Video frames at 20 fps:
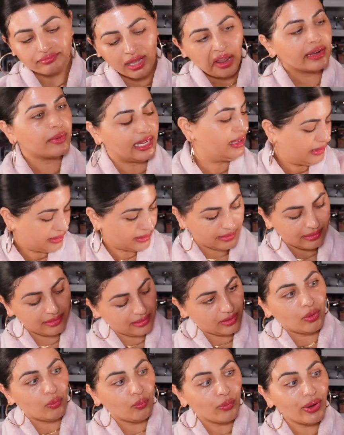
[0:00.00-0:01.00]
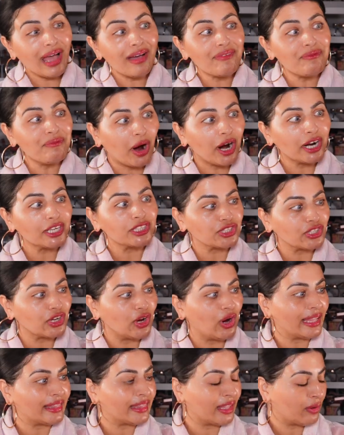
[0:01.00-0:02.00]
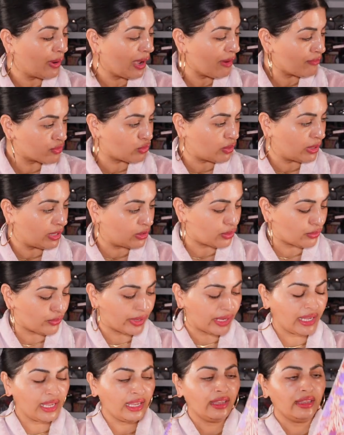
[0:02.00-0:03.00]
god. We have more to go. I think we have 23.